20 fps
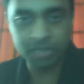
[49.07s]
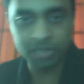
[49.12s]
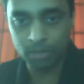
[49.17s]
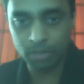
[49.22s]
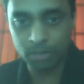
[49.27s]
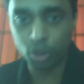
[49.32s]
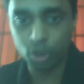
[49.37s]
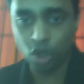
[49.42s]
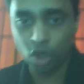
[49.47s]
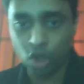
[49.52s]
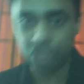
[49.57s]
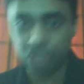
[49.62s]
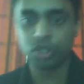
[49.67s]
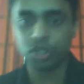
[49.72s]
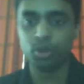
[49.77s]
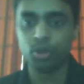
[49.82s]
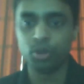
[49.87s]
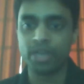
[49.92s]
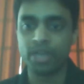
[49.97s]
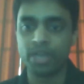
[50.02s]
some more
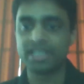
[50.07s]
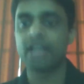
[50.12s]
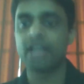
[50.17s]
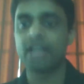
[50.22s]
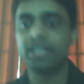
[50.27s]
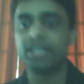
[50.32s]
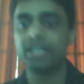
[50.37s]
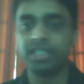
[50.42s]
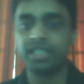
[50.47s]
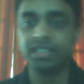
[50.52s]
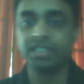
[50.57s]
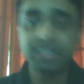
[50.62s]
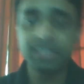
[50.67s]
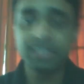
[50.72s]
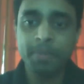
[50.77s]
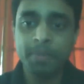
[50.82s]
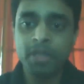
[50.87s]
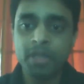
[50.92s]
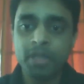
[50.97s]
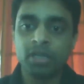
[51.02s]
knowledge on who exactly he
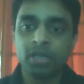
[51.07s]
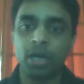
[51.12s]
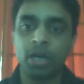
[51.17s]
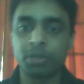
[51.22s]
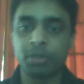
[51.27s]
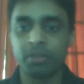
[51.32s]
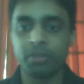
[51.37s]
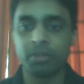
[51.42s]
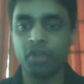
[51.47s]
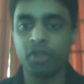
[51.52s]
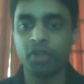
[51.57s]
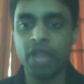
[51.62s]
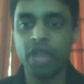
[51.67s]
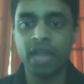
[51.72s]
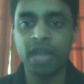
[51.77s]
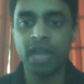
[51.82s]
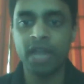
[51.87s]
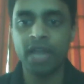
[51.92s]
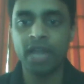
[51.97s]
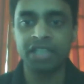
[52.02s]
is. So before
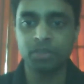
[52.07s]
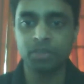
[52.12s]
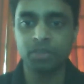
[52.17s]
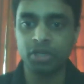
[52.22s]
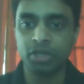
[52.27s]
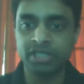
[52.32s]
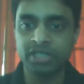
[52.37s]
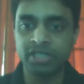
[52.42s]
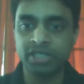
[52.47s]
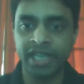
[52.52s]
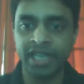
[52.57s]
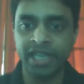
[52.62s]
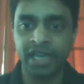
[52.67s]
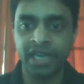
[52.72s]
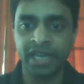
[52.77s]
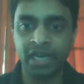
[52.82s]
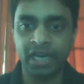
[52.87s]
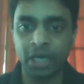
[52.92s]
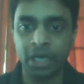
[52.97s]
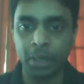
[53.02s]
that, I just want to
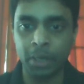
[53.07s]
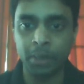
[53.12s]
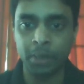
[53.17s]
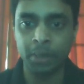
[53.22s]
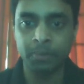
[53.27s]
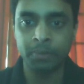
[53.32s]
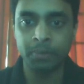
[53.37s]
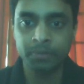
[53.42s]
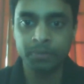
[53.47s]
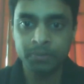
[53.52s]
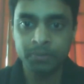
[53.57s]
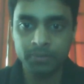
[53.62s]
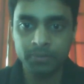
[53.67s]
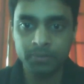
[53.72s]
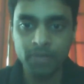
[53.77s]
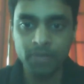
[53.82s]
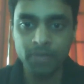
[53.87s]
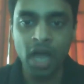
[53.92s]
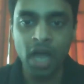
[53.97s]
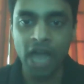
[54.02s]
say
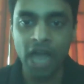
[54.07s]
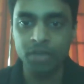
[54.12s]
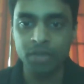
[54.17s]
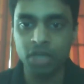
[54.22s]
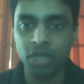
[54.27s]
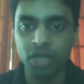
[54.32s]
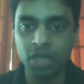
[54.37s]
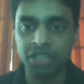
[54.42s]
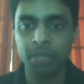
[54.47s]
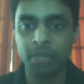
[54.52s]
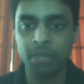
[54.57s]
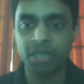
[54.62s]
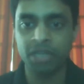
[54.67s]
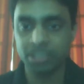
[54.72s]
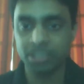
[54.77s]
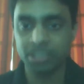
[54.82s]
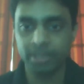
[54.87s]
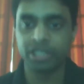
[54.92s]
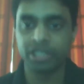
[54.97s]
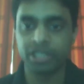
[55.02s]
hi to
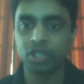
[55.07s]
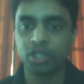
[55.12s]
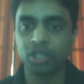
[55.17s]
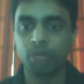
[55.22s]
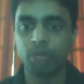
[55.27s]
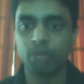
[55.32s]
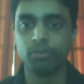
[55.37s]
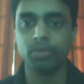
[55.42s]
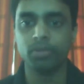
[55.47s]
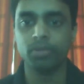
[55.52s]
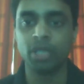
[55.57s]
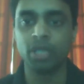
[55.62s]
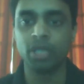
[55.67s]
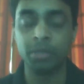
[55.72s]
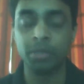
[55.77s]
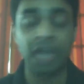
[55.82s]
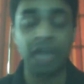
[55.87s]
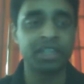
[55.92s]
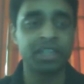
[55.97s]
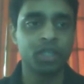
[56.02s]
Kashyap. Kashyap,
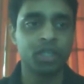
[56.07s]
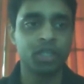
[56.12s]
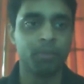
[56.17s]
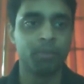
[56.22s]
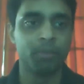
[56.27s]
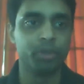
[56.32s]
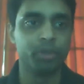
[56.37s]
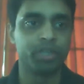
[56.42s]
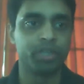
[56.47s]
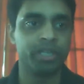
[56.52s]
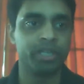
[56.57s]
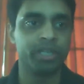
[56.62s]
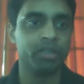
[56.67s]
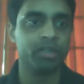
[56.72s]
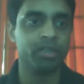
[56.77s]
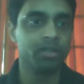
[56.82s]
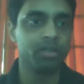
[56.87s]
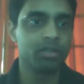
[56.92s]
I think you're muted.